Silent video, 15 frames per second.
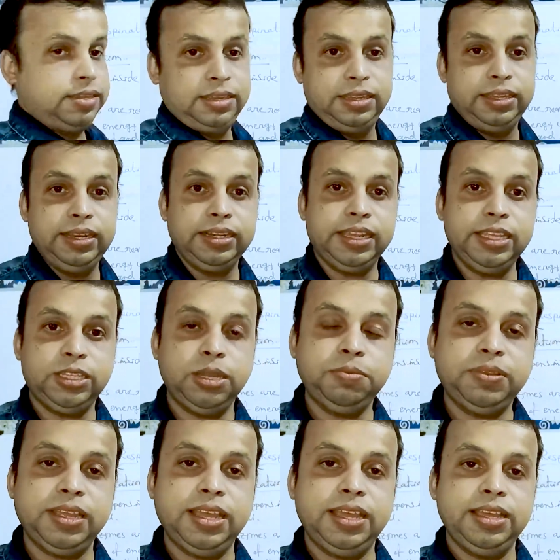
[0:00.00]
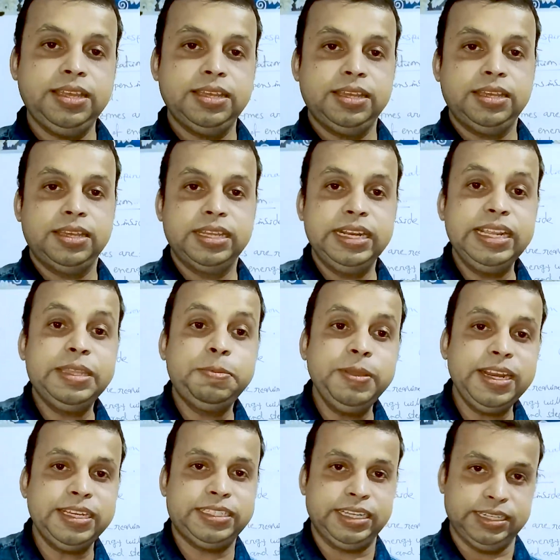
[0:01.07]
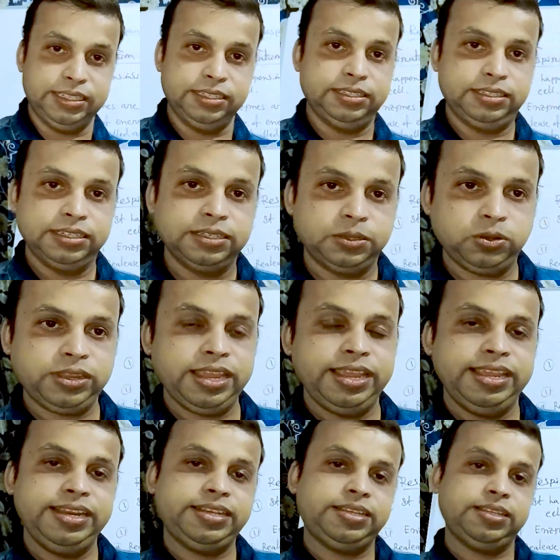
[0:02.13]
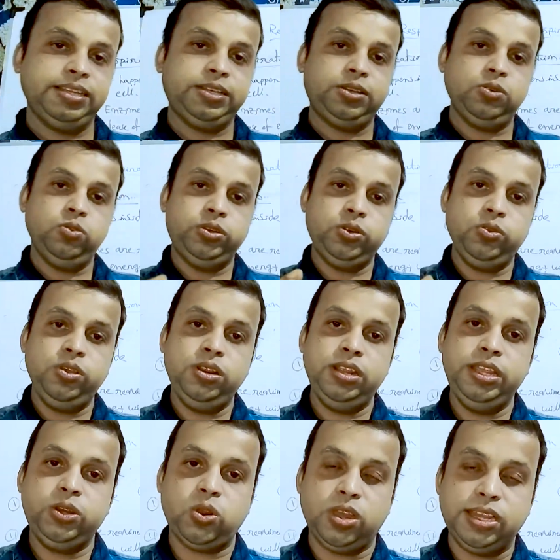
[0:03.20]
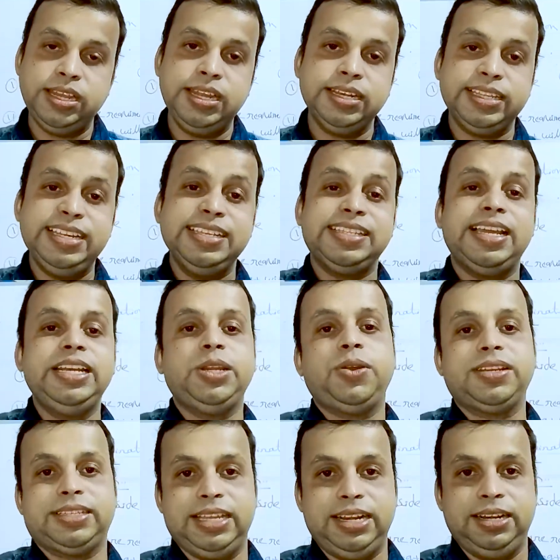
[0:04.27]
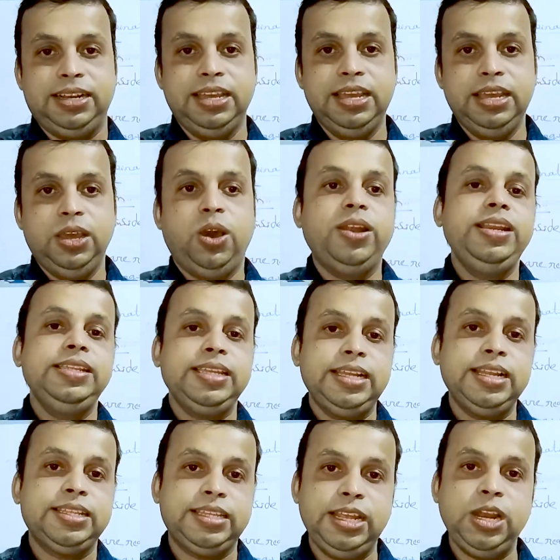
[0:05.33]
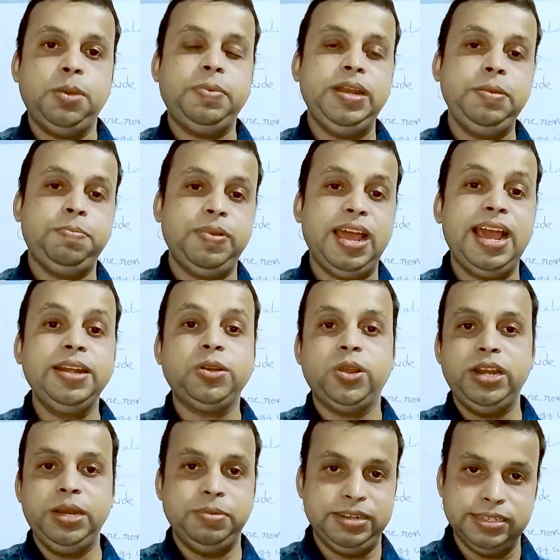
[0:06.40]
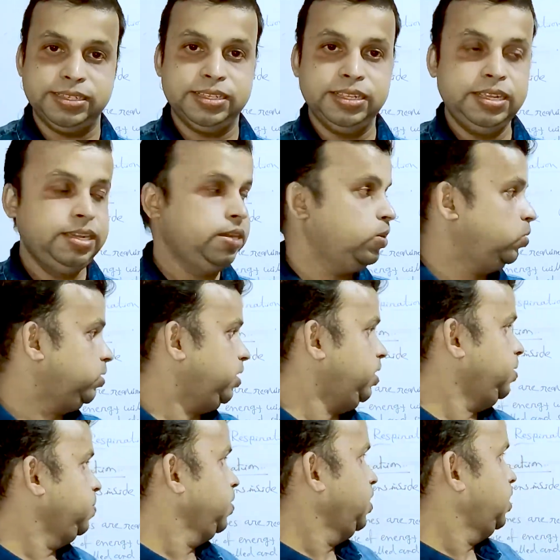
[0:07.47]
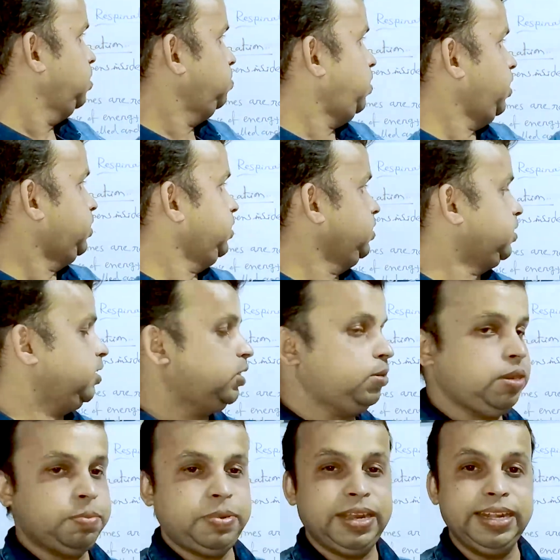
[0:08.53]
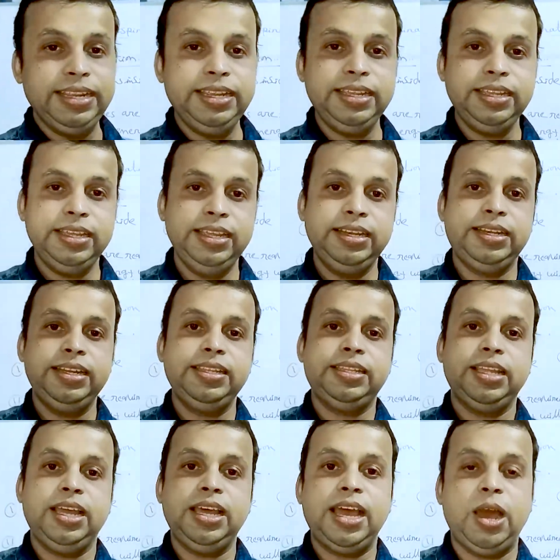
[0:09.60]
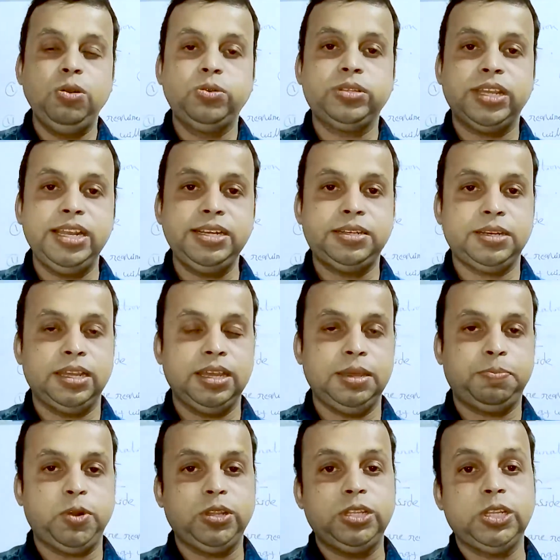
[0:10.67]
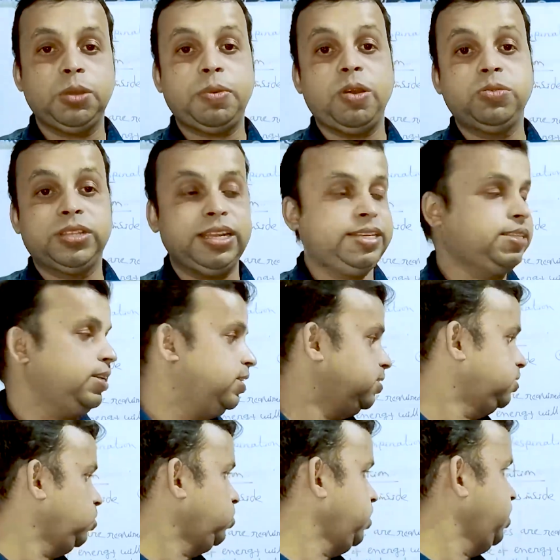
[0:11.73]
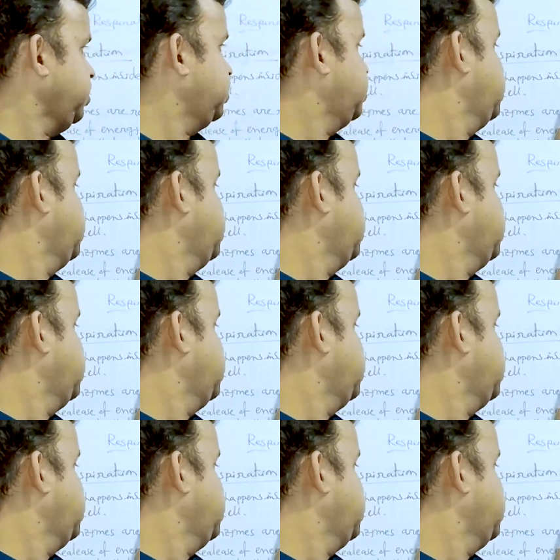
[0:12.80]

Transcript: In case of the respiration, okay, it occurs inside our cell or inside the cell of any plant or animals. Okay. But in case of the burning, it is the outside process of outside cells. Okay.